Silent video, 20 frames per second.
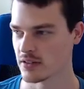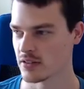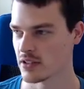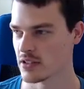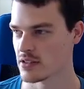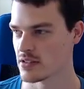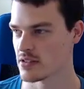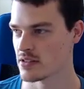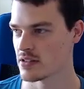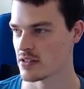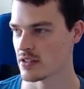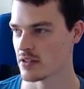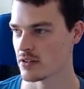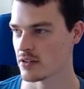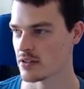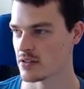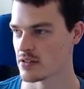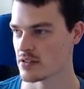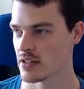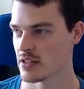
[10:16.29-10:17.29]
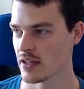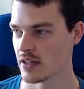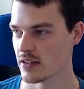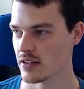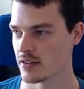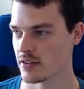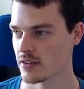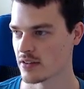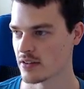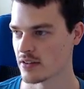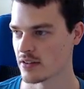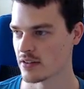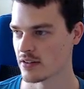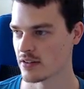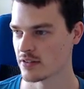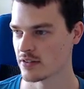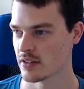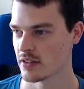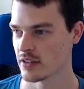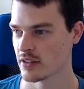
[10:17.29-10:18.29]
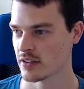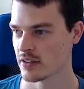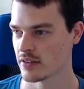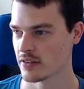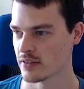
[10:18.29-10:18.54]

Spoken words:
Let's see, is that all right?